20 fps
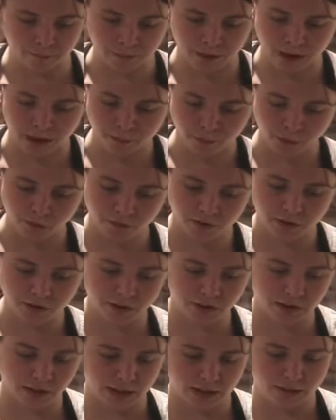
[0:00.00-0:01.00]
now moving
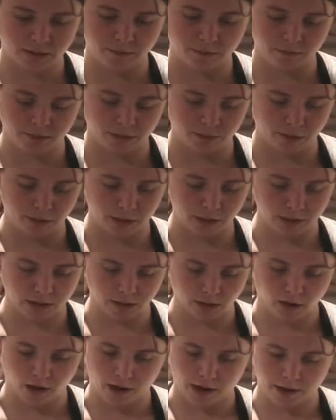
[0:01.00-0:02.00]
on to the bigger
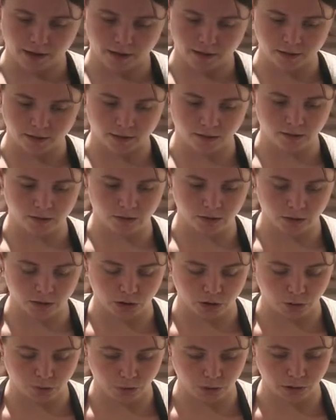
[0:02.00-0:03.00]
sized
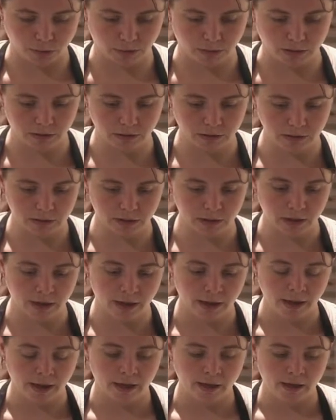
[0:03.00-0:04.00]
saucepans.
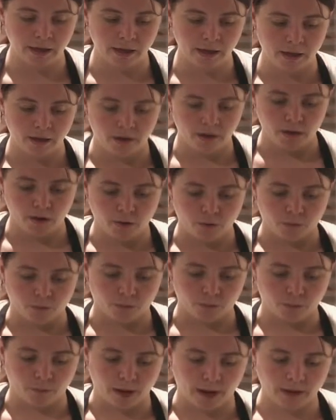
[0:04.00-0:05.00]

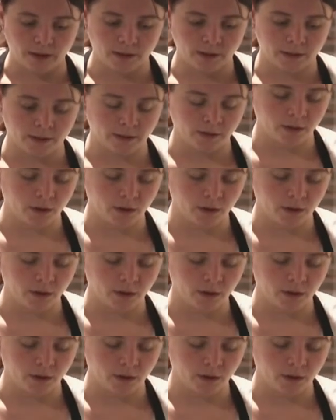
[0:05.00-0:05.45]
When